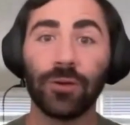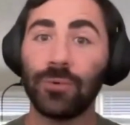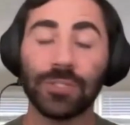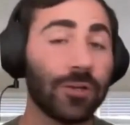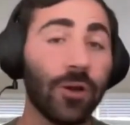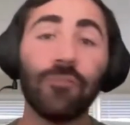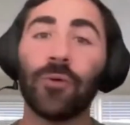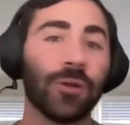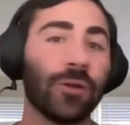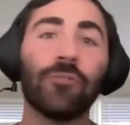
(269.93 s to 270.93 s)
who was like, go
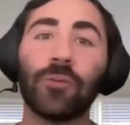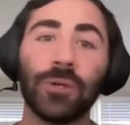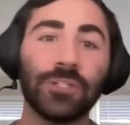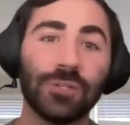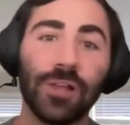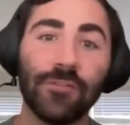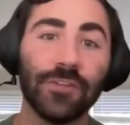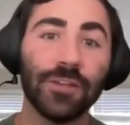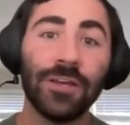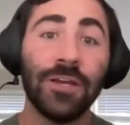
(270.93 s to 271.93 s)
for it, go for what you love.
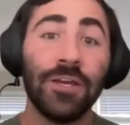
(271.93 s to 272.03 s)
And